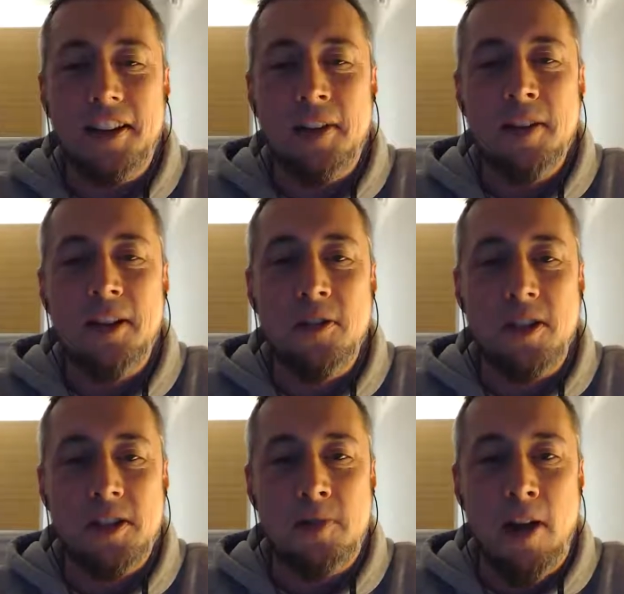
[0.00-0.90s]
I'm gonna, do
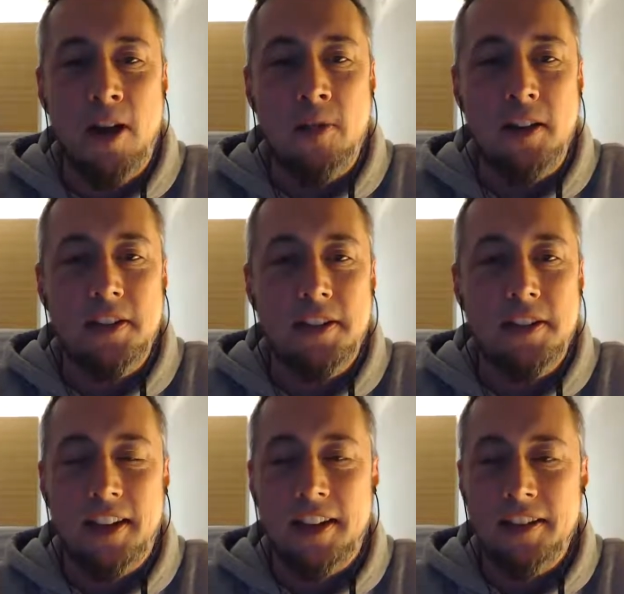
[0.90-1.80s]
an experiment.
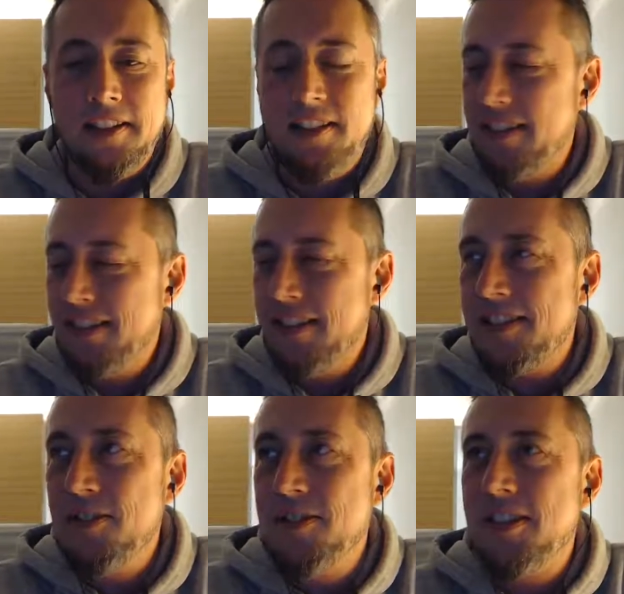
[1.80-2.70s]
Uh, th- this
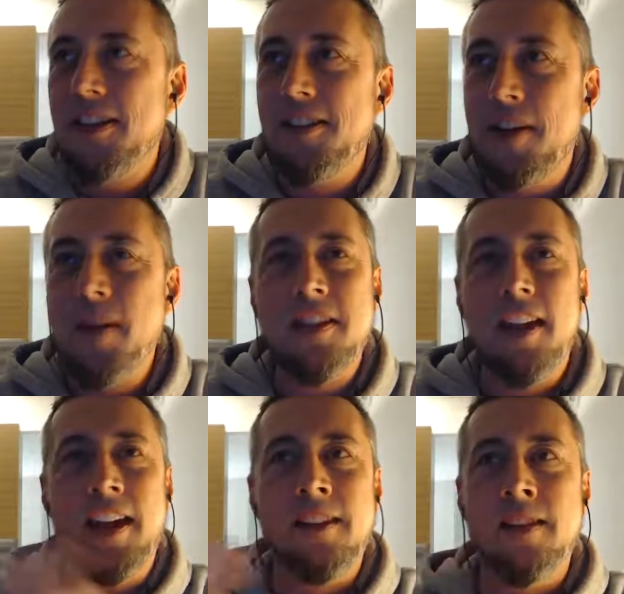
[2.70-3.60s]
hotel, I'm at the
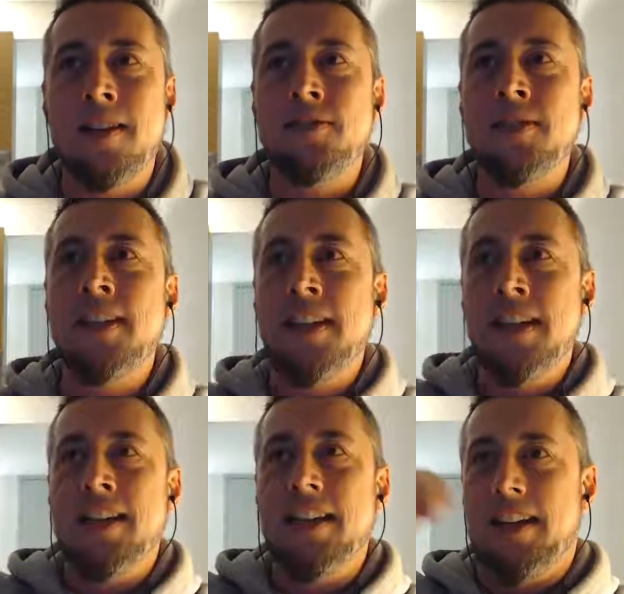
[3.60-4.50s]
Aloft,
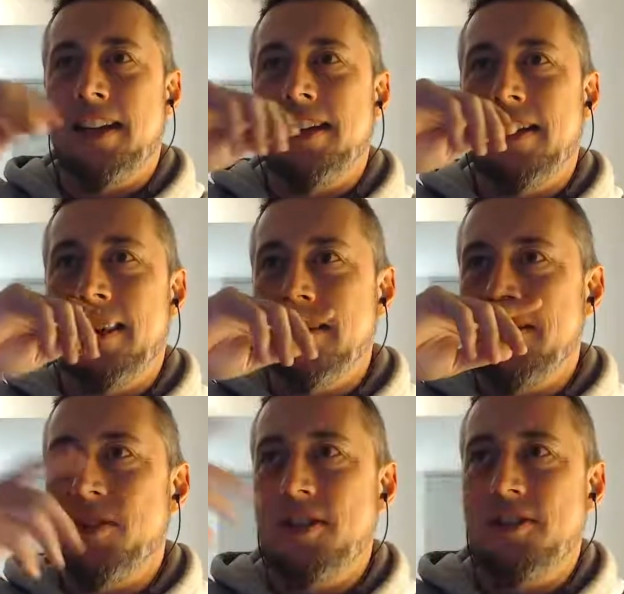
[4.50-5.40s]
uh,
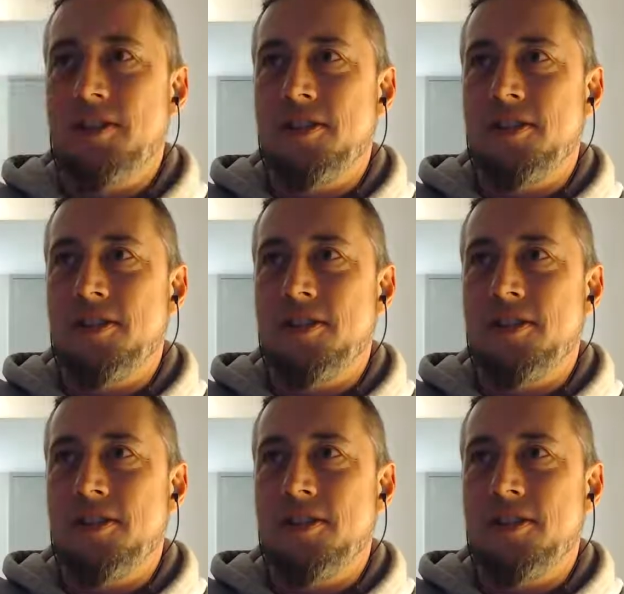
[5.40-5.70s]
which.